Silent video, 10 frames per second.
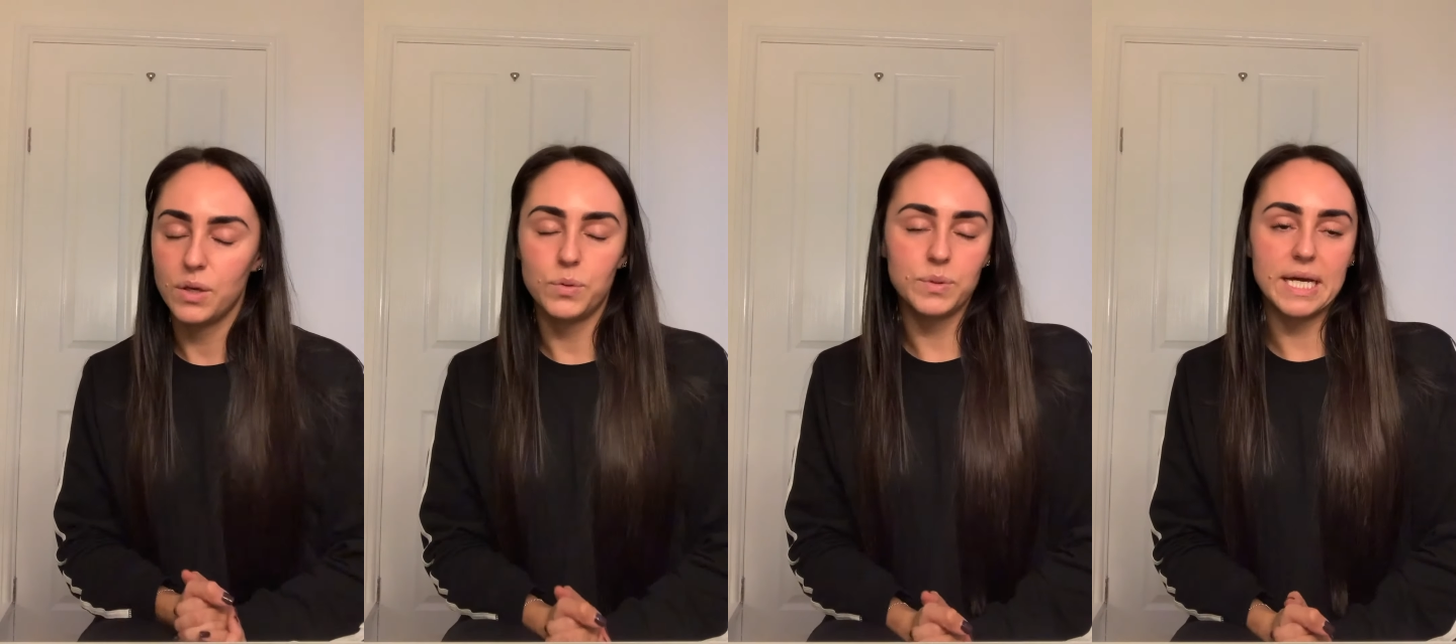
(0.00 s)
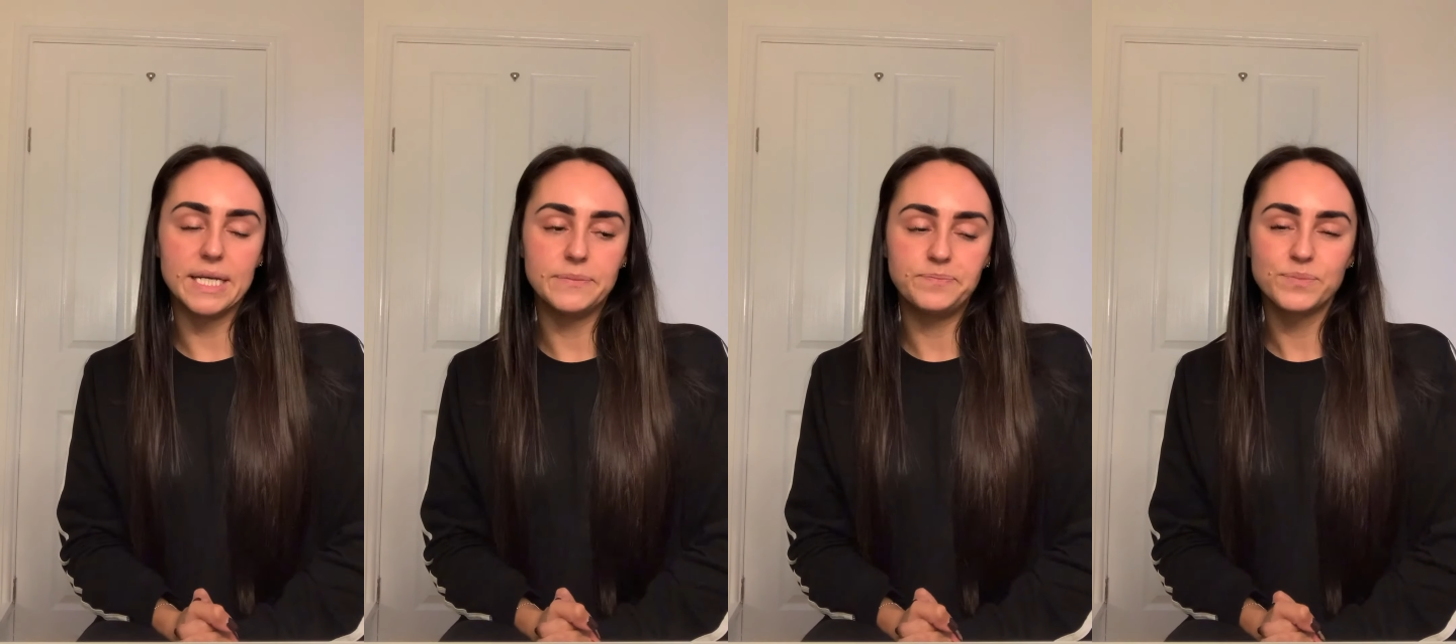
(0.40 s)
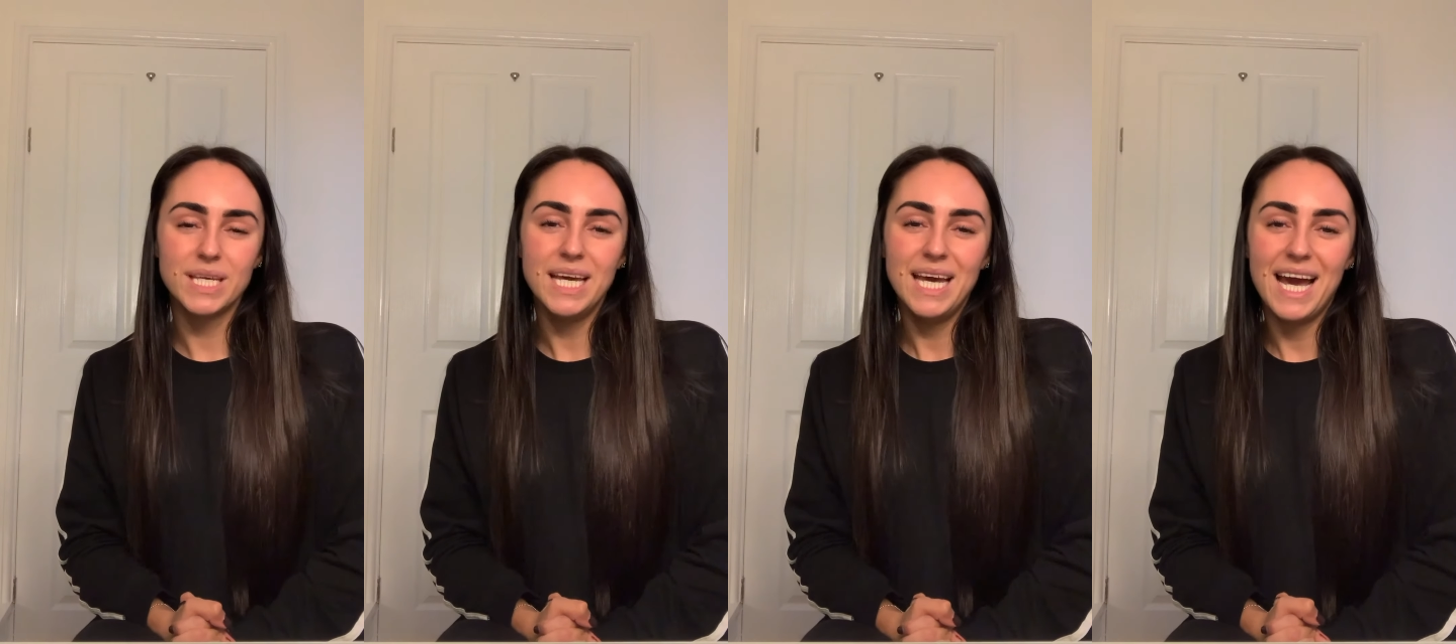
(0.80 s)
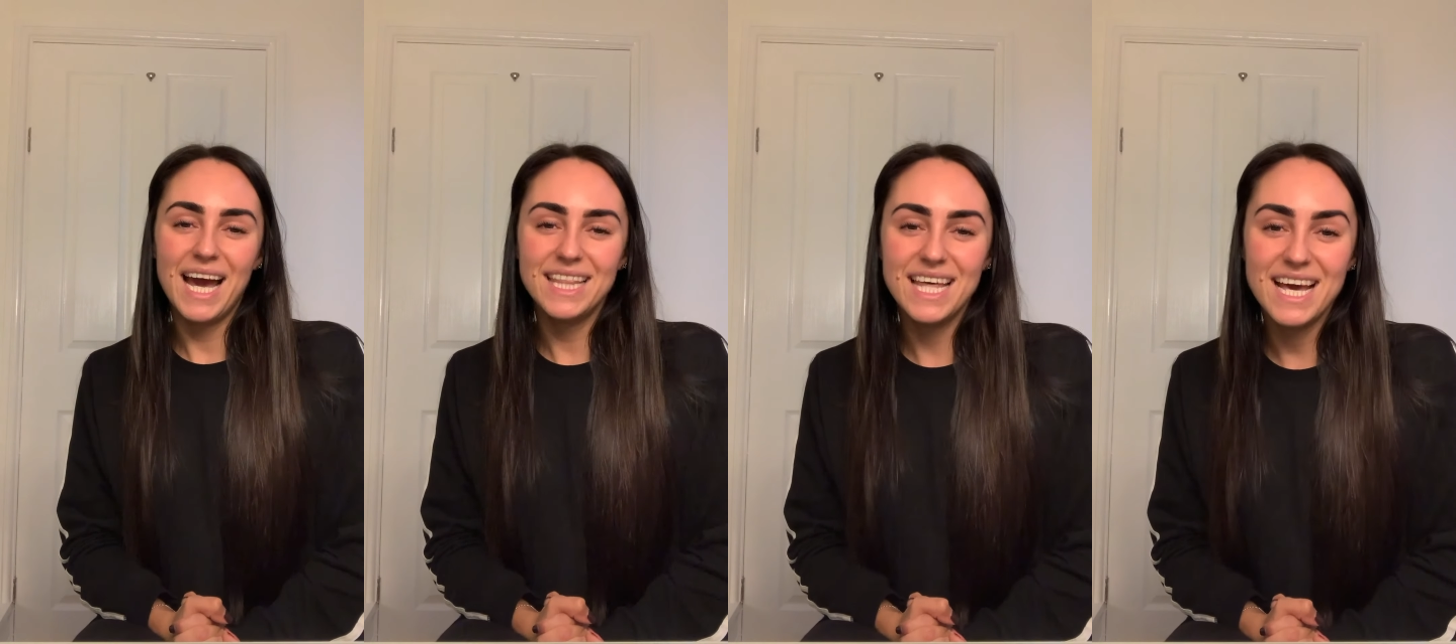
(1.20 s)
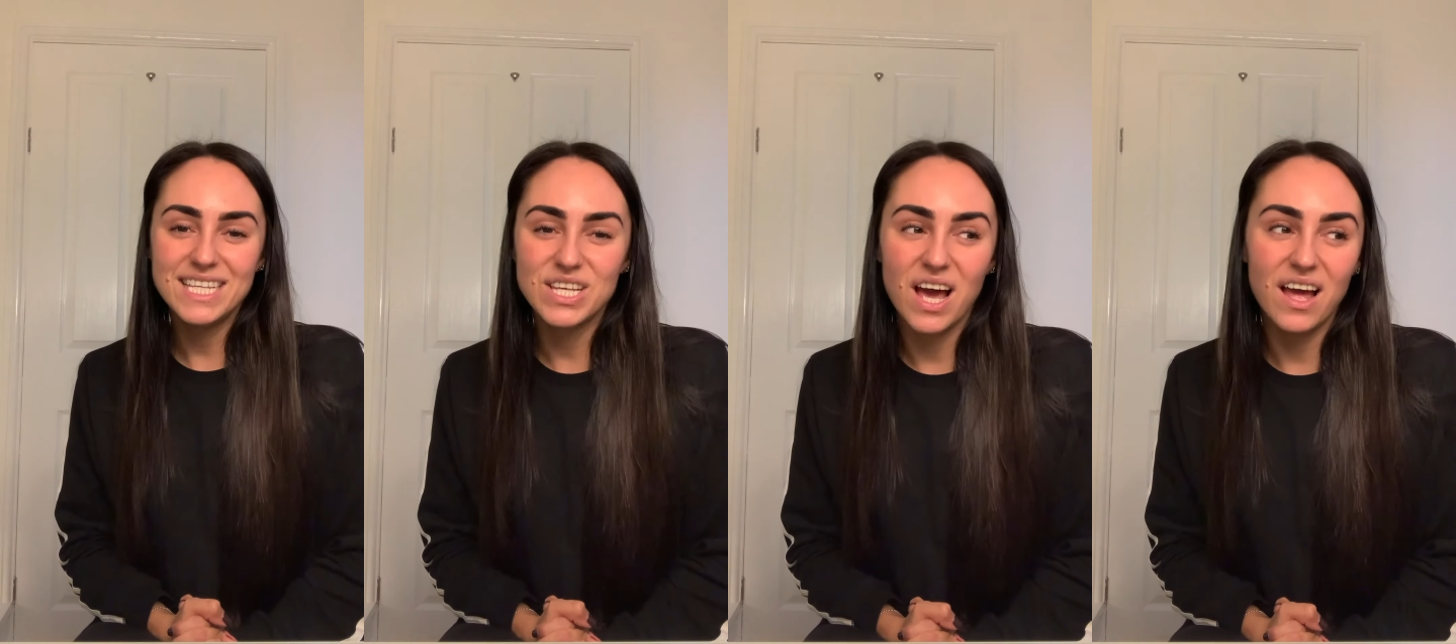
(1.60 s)
Okay, and there's
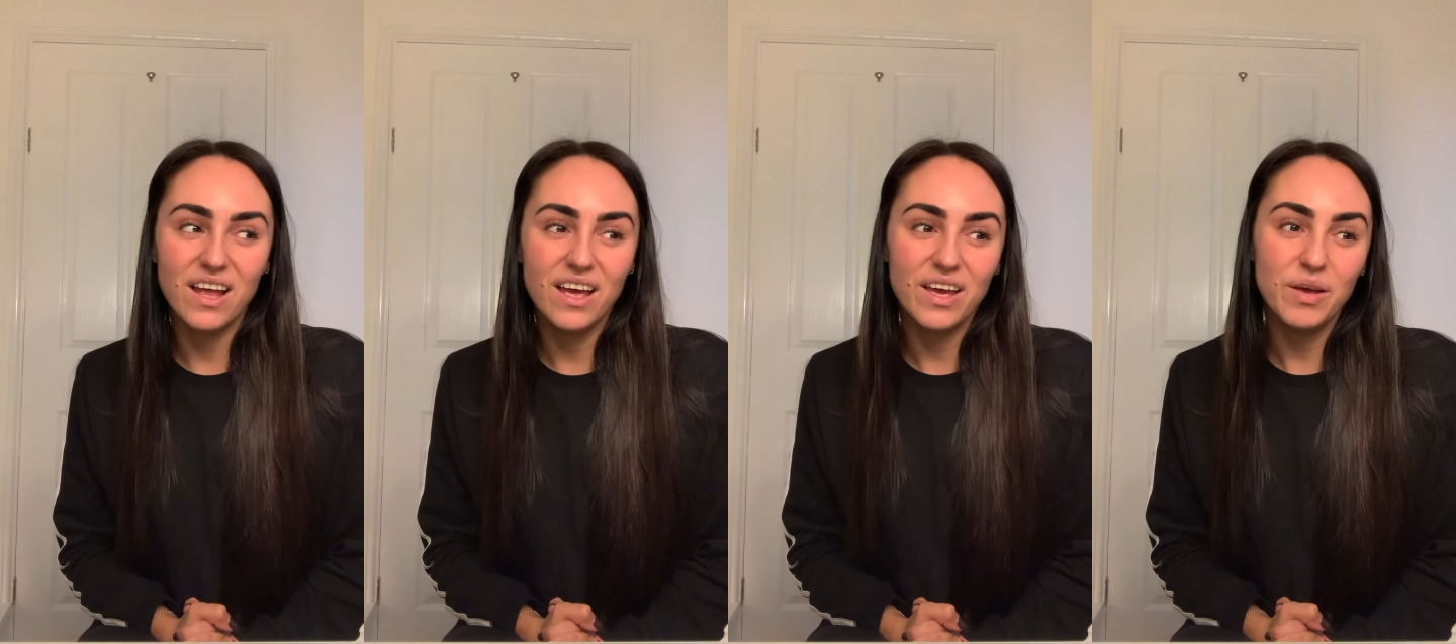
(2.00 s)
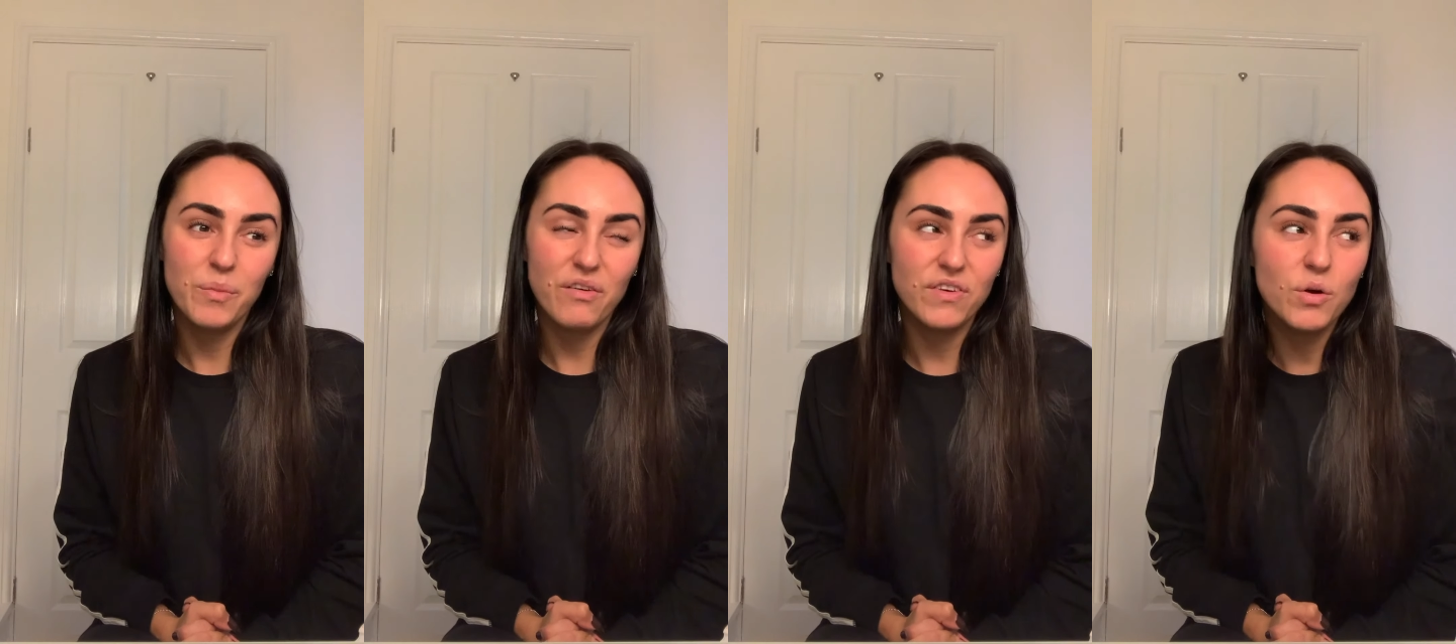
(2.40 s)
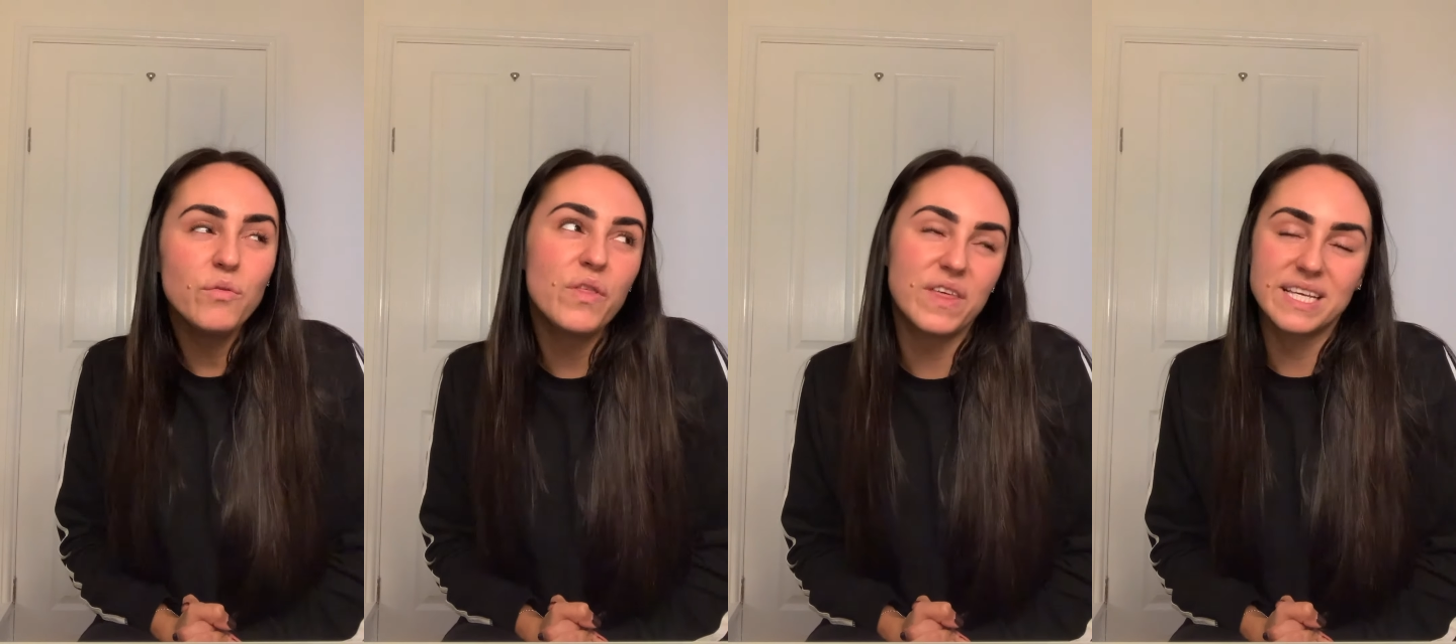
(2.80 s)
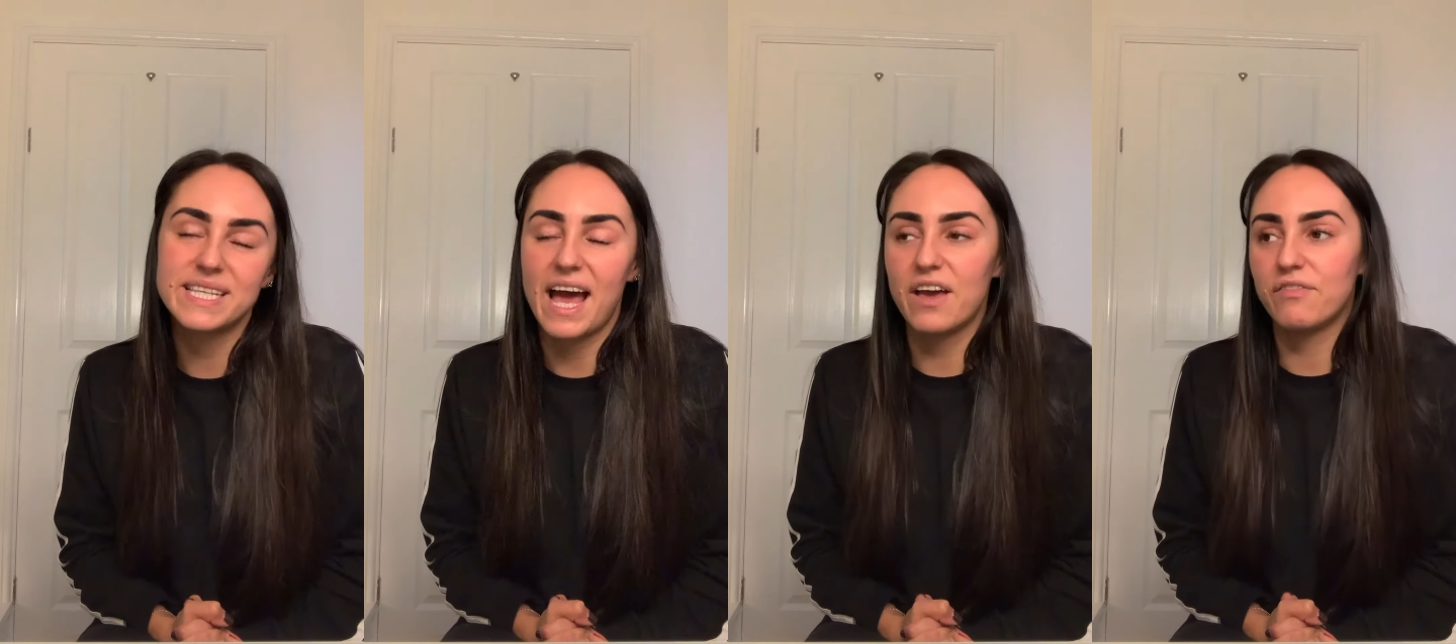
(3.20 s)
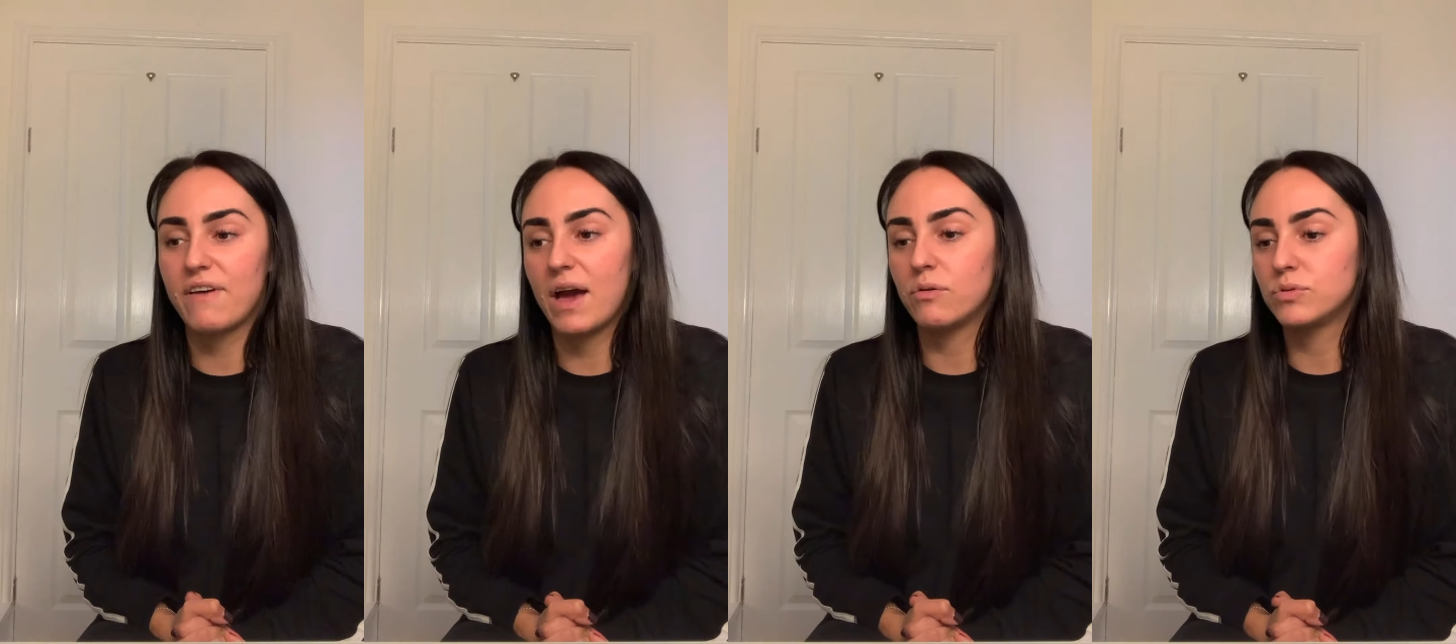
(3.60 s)
a few other things that I
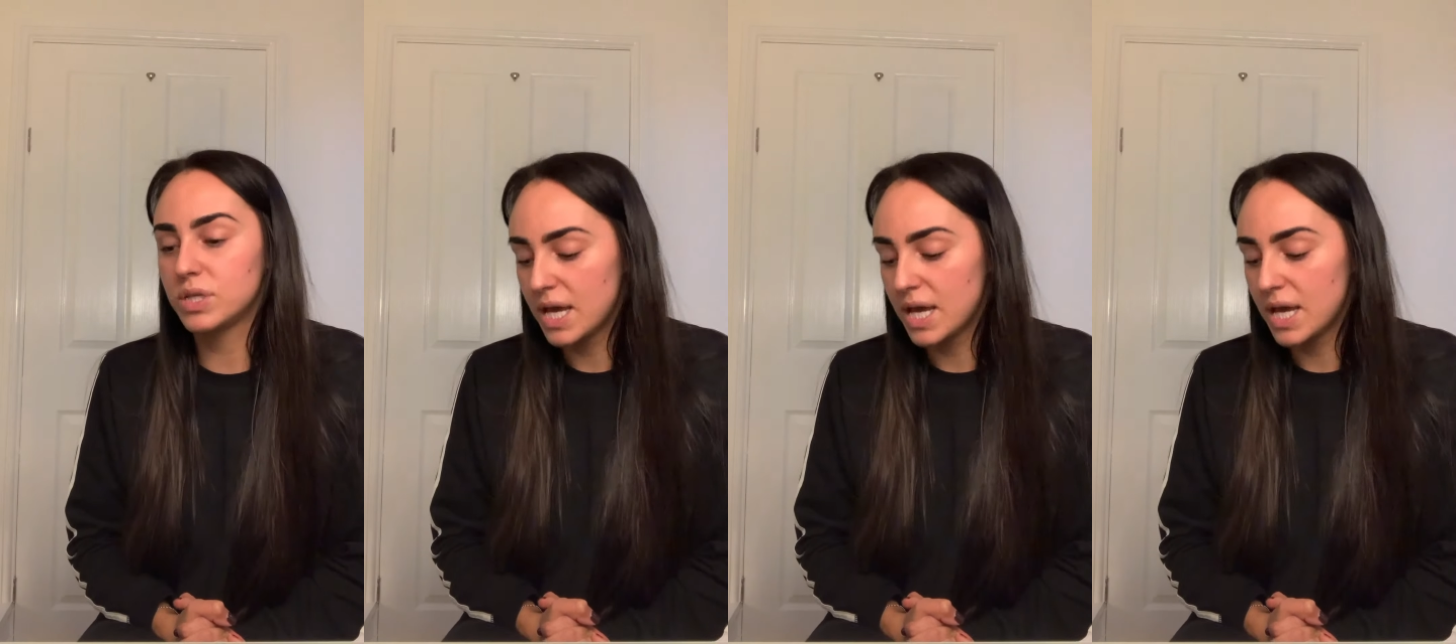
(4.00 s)
found,